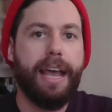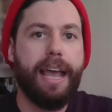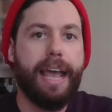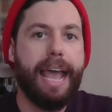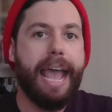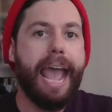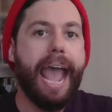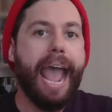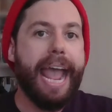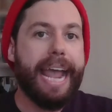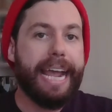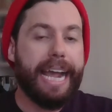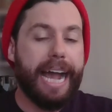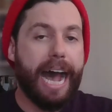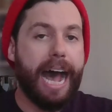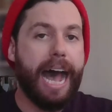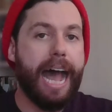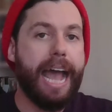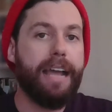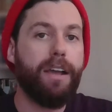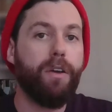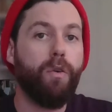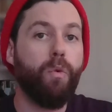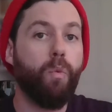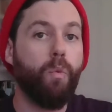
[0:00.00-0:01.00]

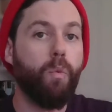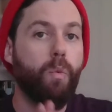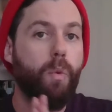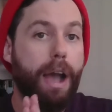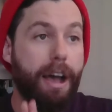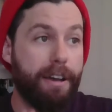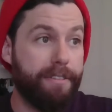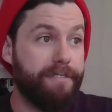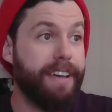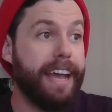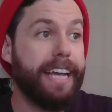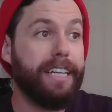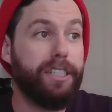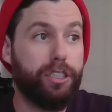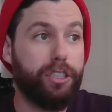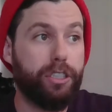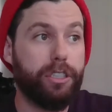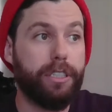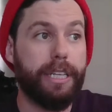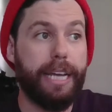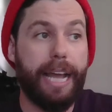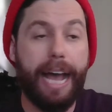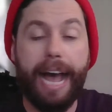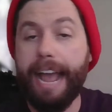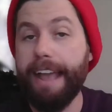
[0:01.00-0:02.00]
AI,
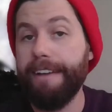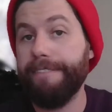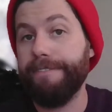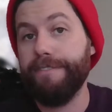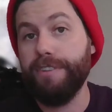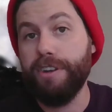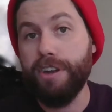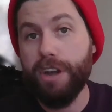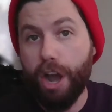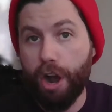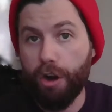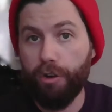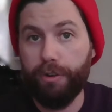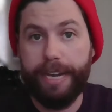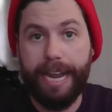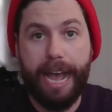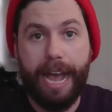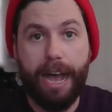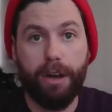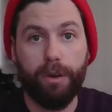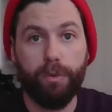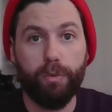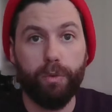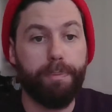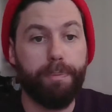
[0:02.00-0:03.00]
eventually, I have no
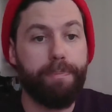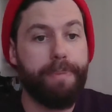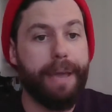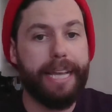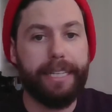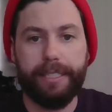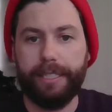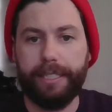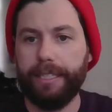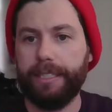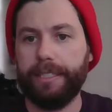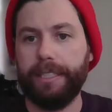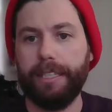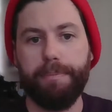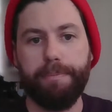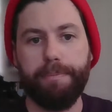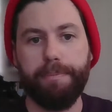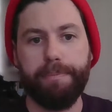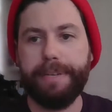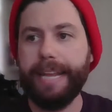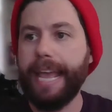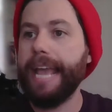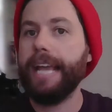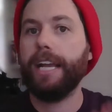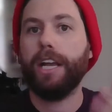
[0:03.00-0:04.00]
doubt, will basically
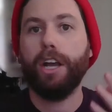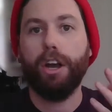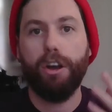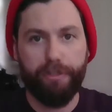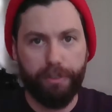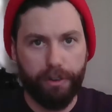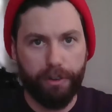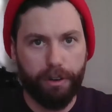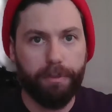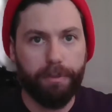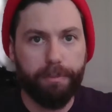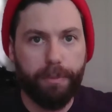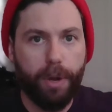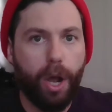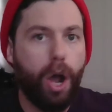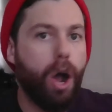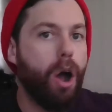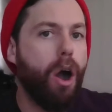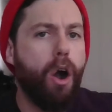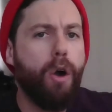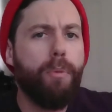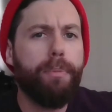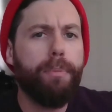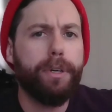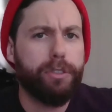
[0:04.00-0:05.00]
take over
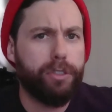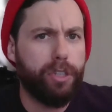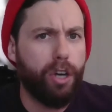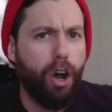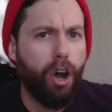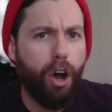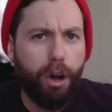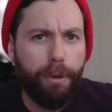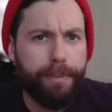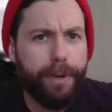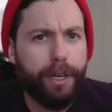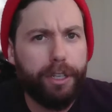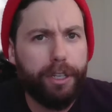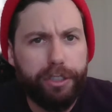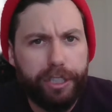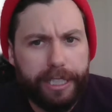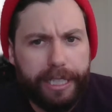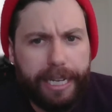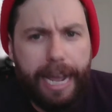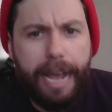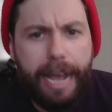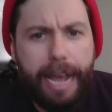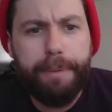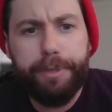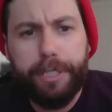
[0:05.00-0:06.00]
almost all motion
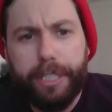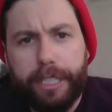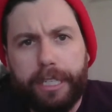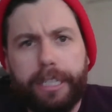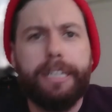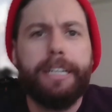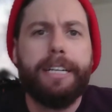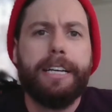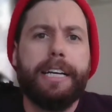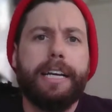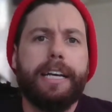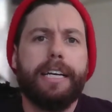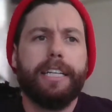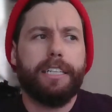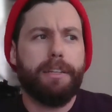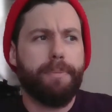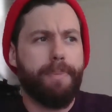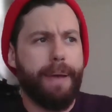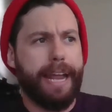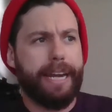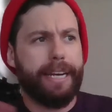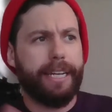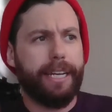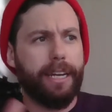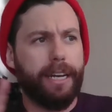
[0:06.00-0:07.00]
capture,
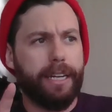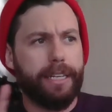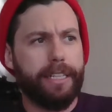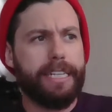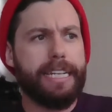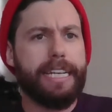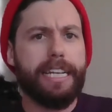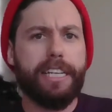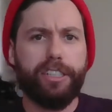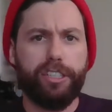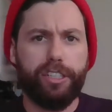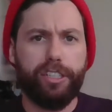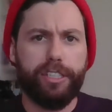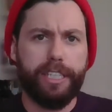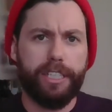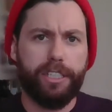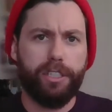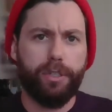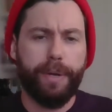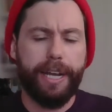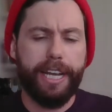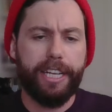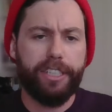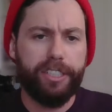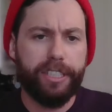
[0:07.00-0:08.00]
depending on niche
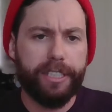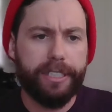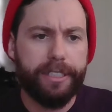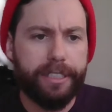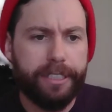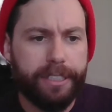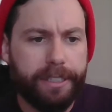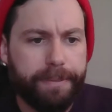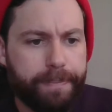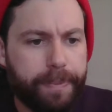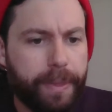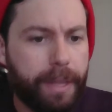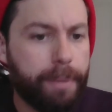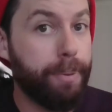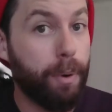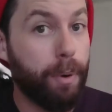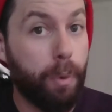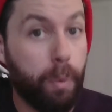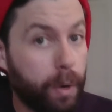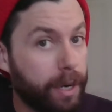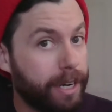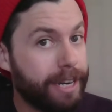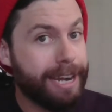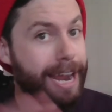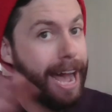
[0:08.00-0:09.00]
situations. But
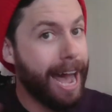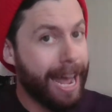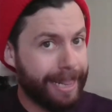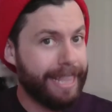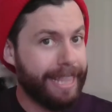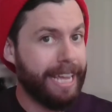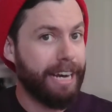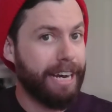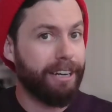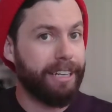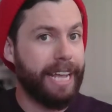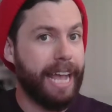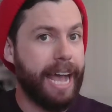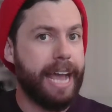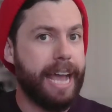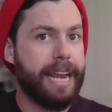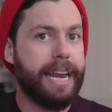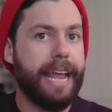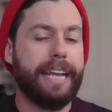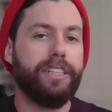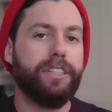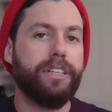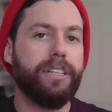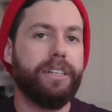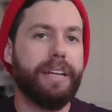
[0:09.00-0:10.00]
we're not there yet,
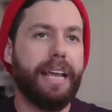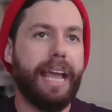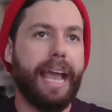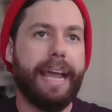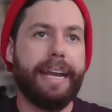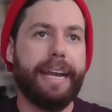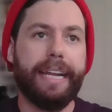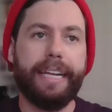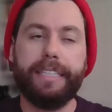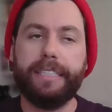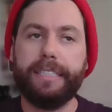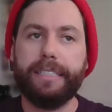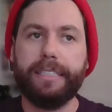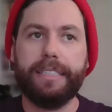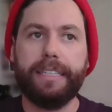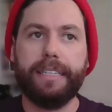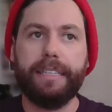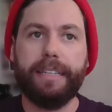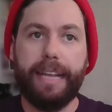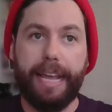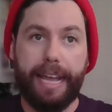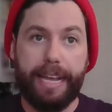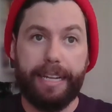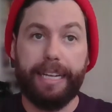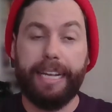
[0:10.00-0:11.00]
and it's,
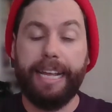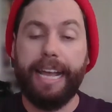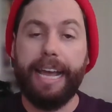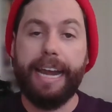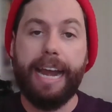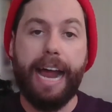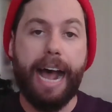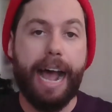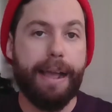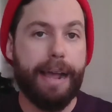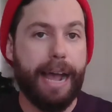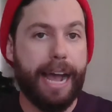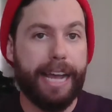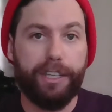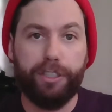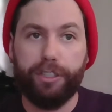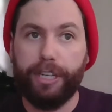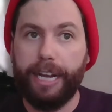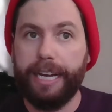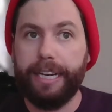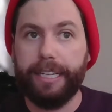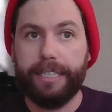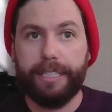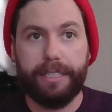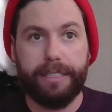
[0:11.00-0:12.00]
again, I try
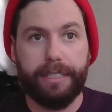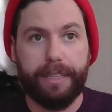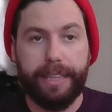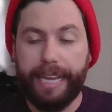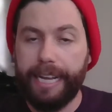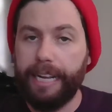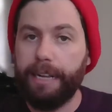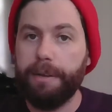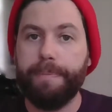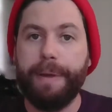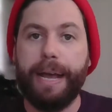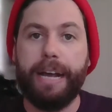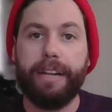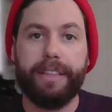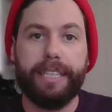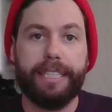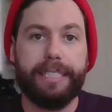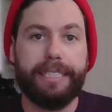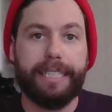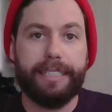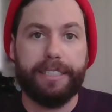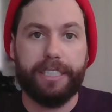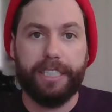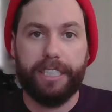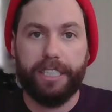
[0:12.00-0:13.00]
to think about
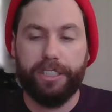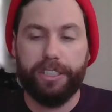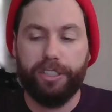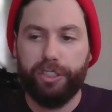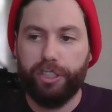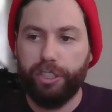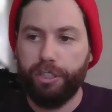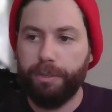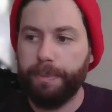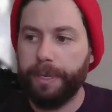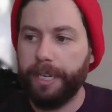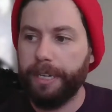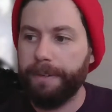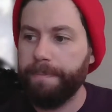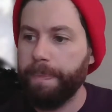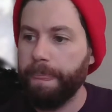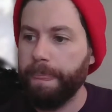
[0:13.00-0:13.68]
this as a consumer.